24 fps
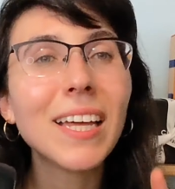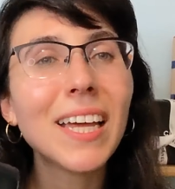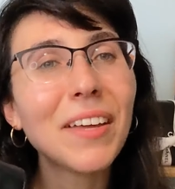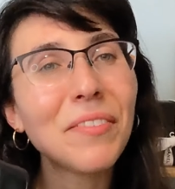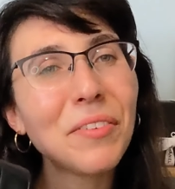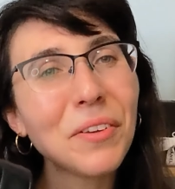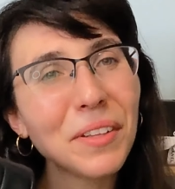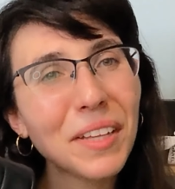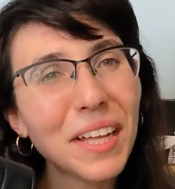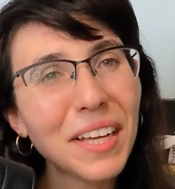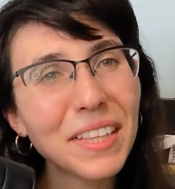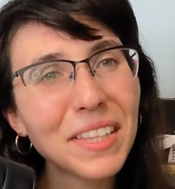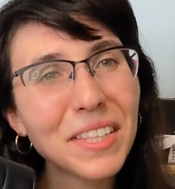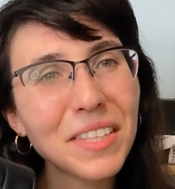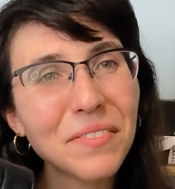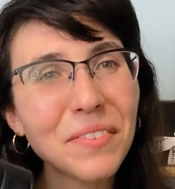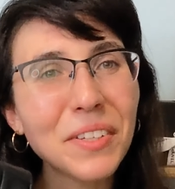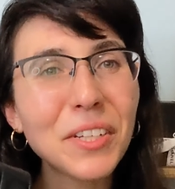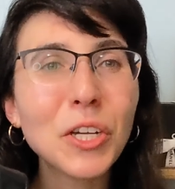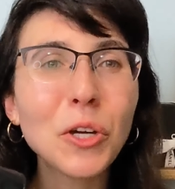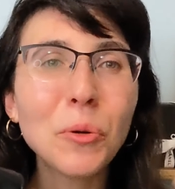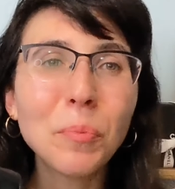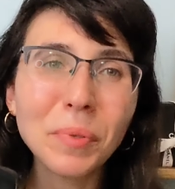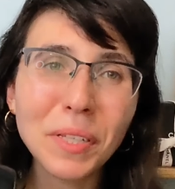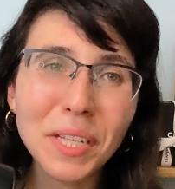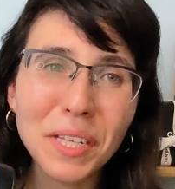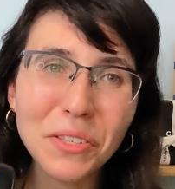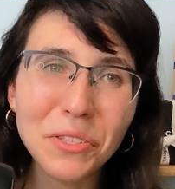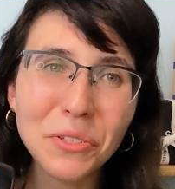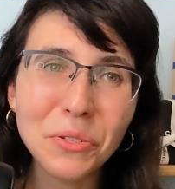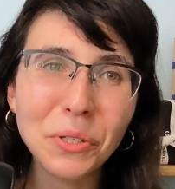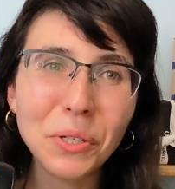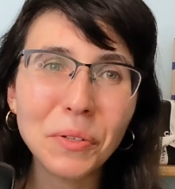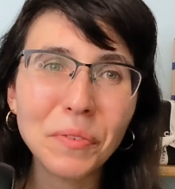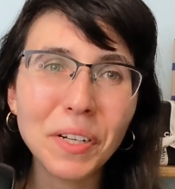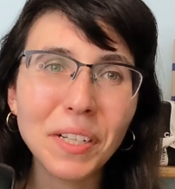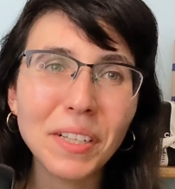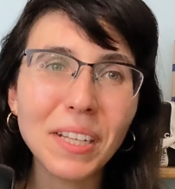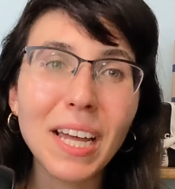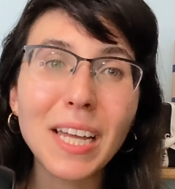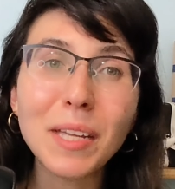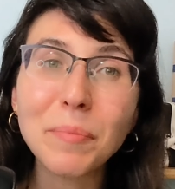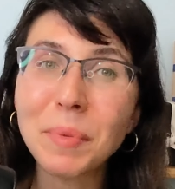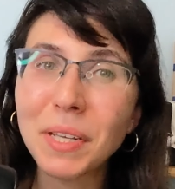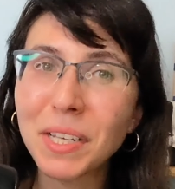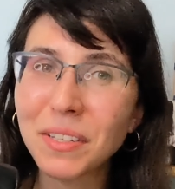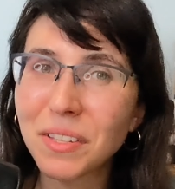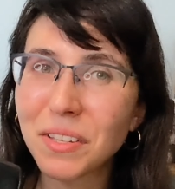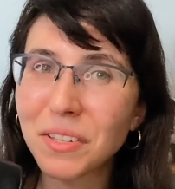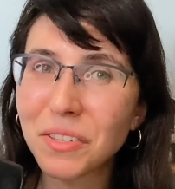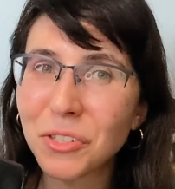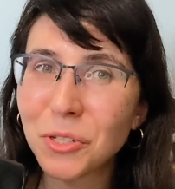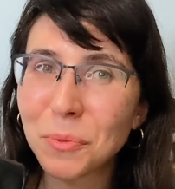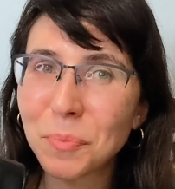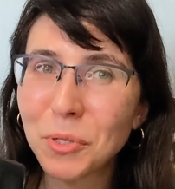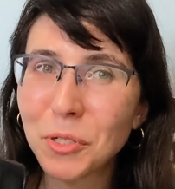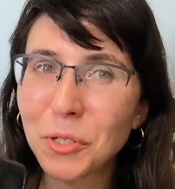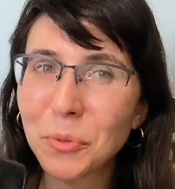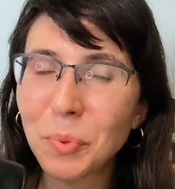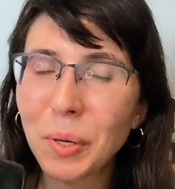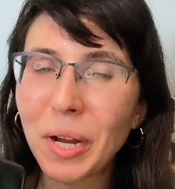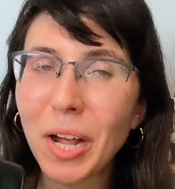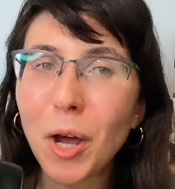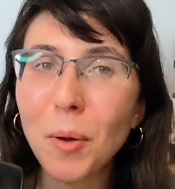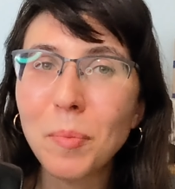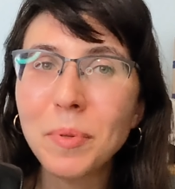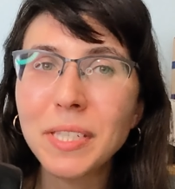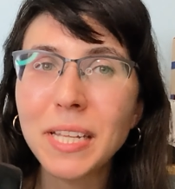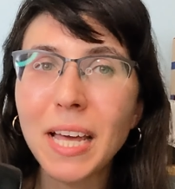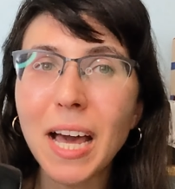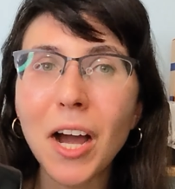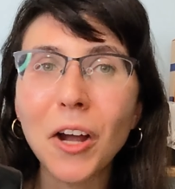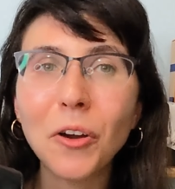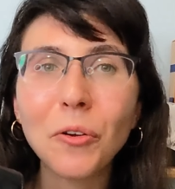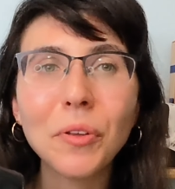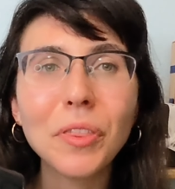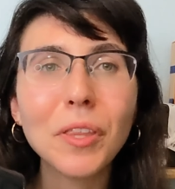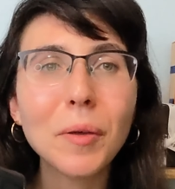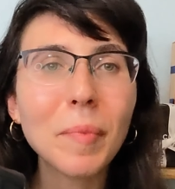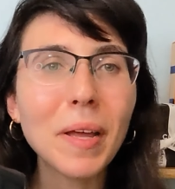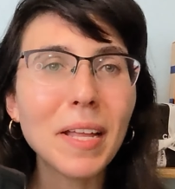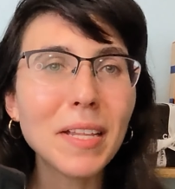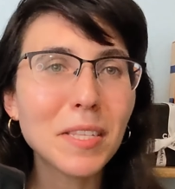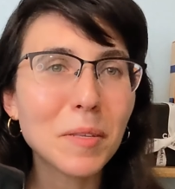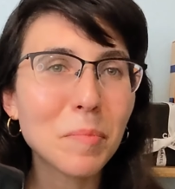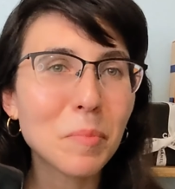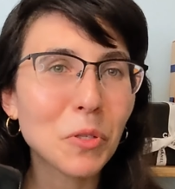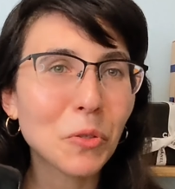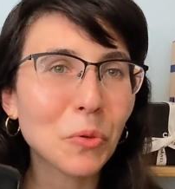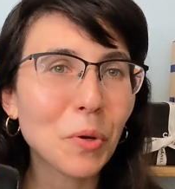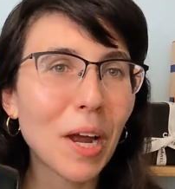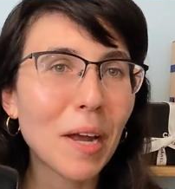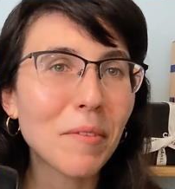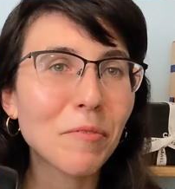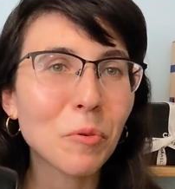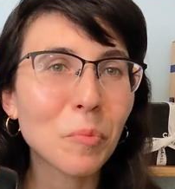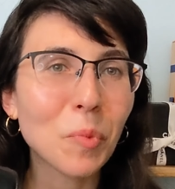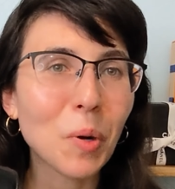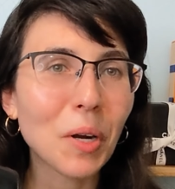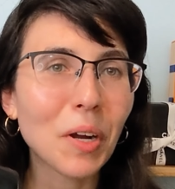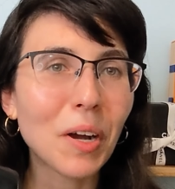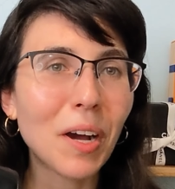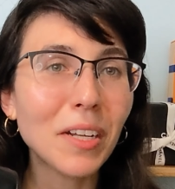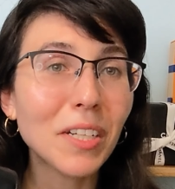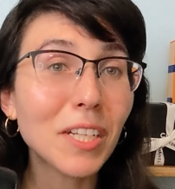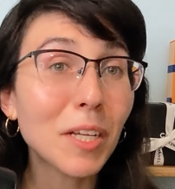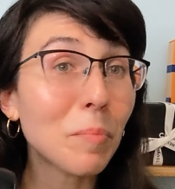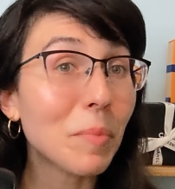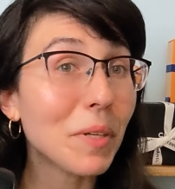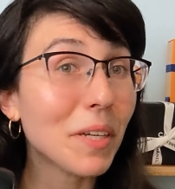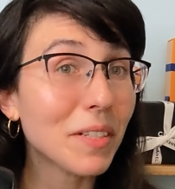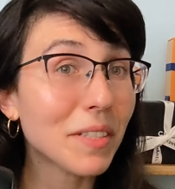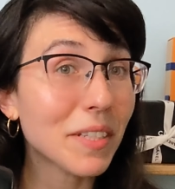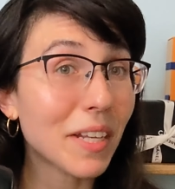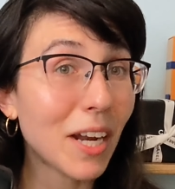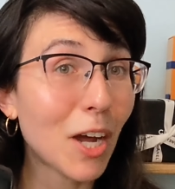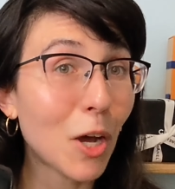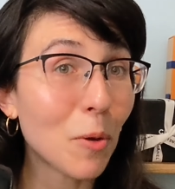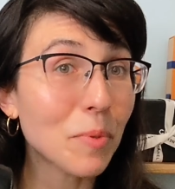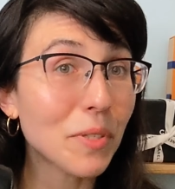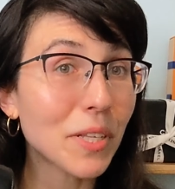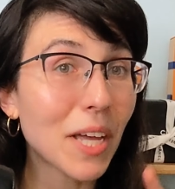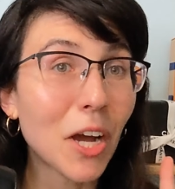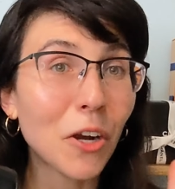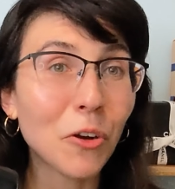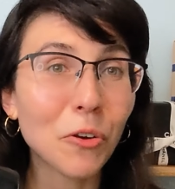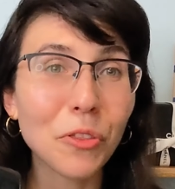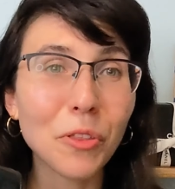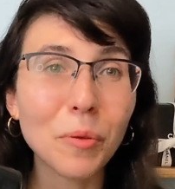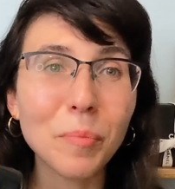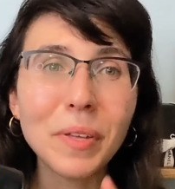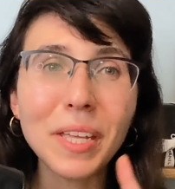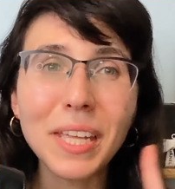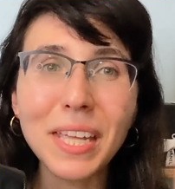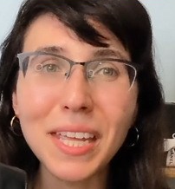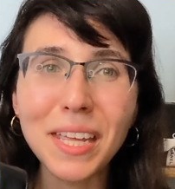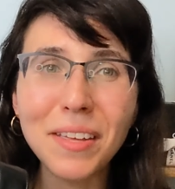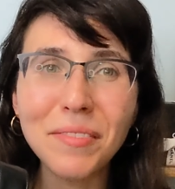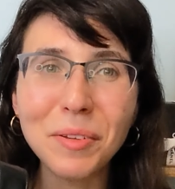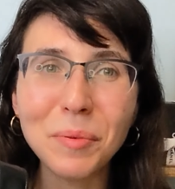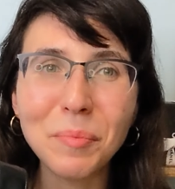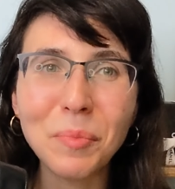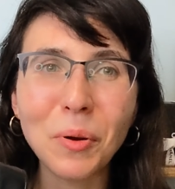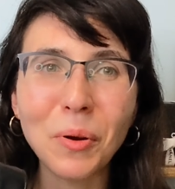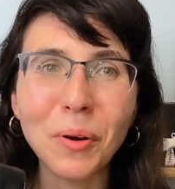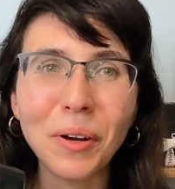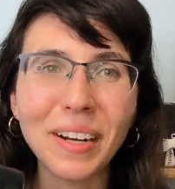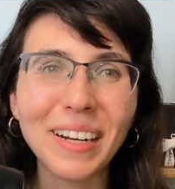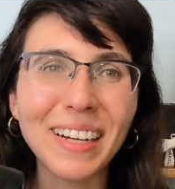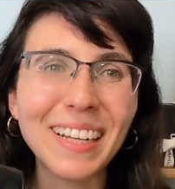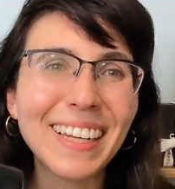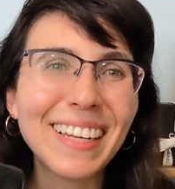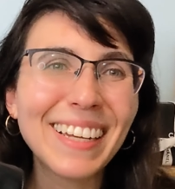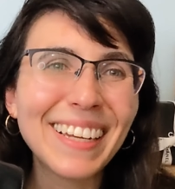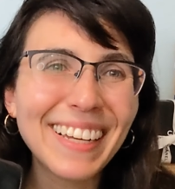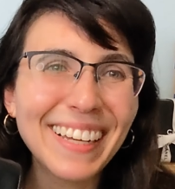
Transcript: If you like this video, please do give it a like because it super duper helps the algorithm and subscribe for more content because it helps the algorithm even more.